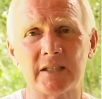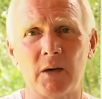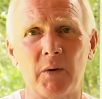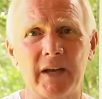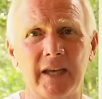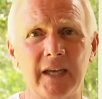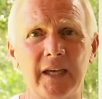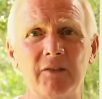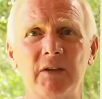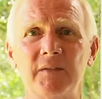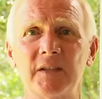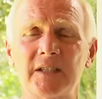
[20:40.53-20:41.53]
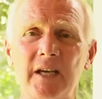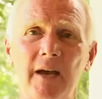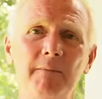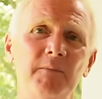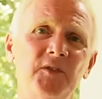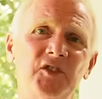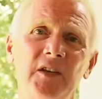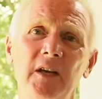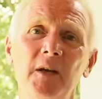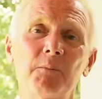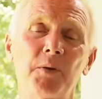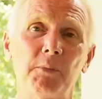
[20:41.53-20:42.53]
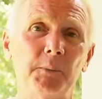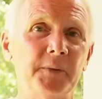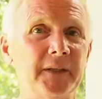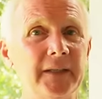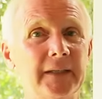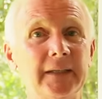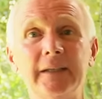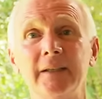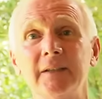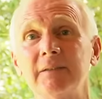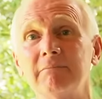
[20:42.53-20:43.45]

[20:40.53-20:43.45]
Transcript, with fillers: so I hear in the Thames, probably